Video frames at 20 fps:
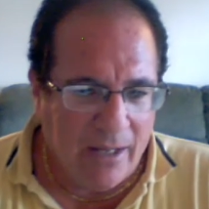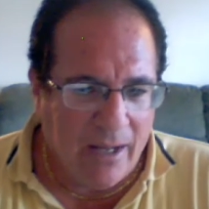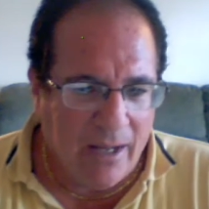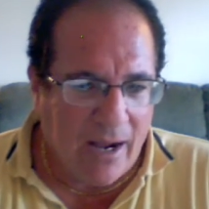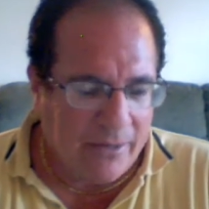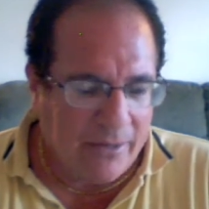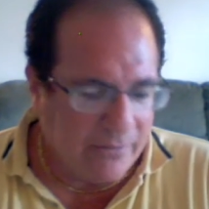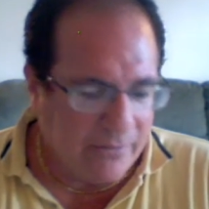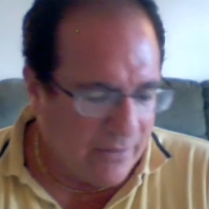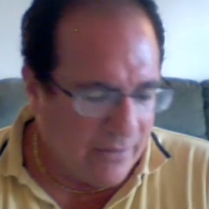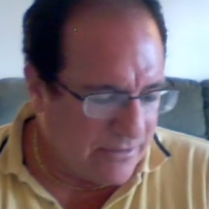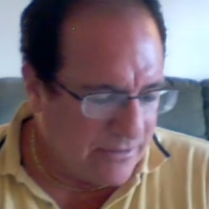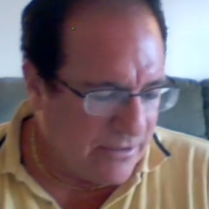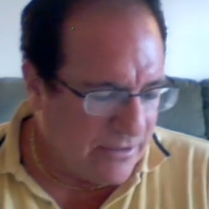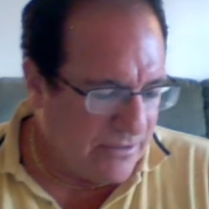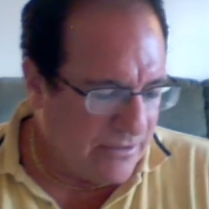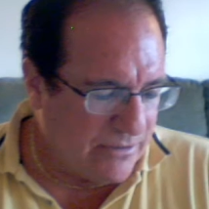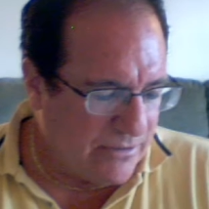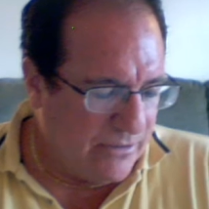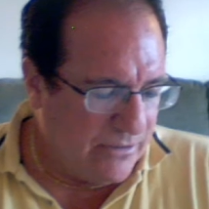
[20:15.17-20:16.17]
I thought
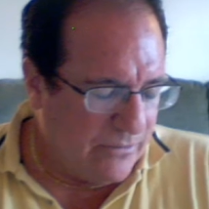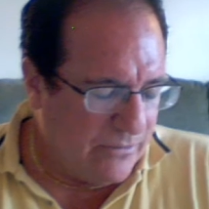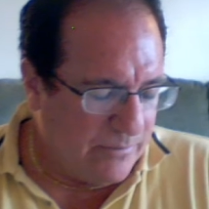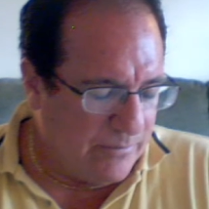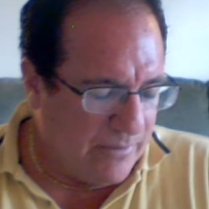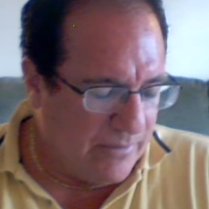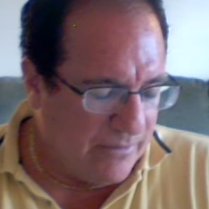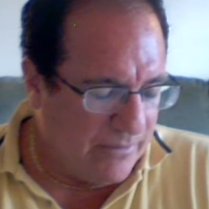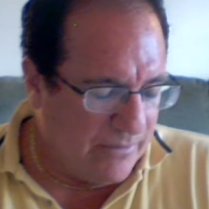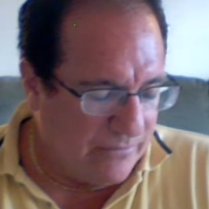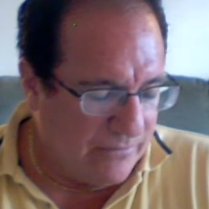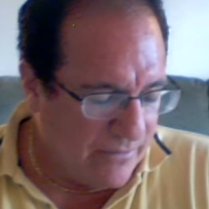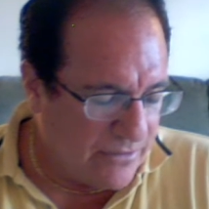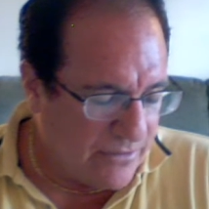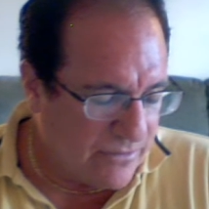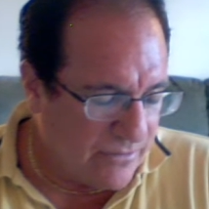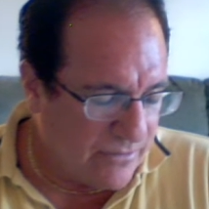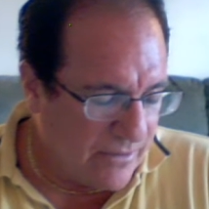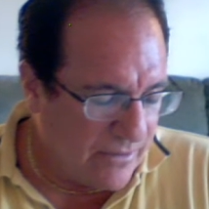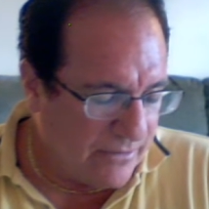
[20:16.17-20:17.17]
TCU would be a very
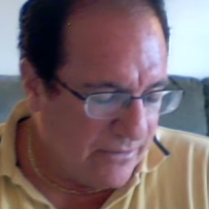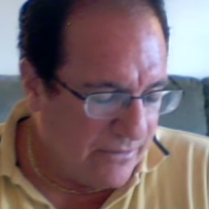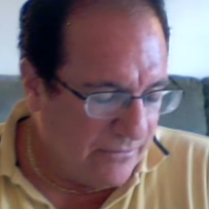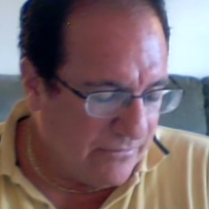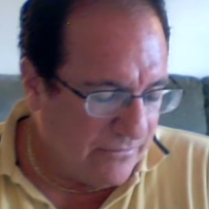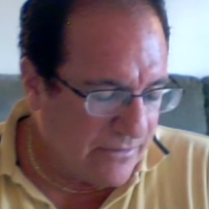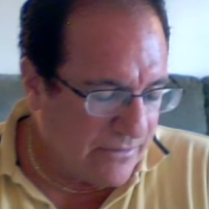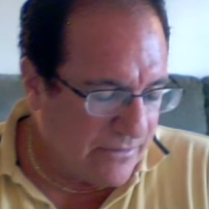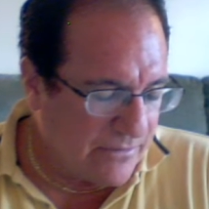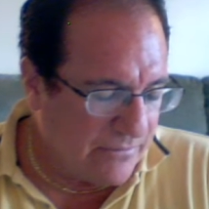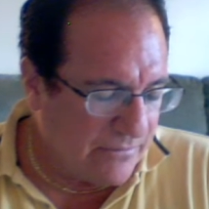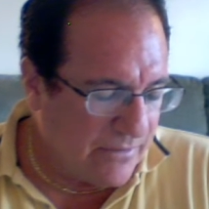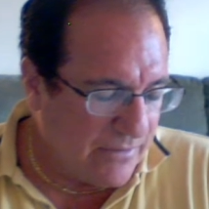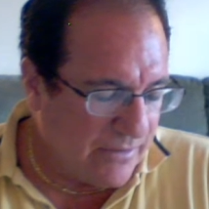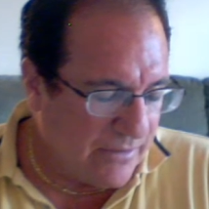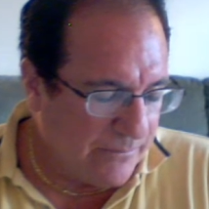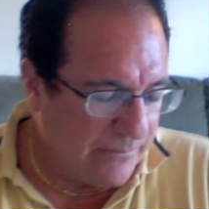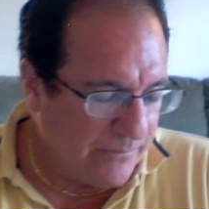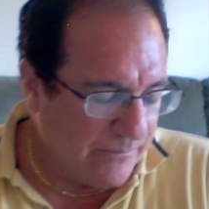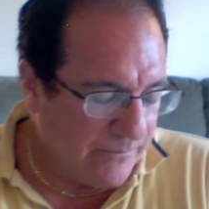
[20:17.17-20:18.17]
strong defensive team.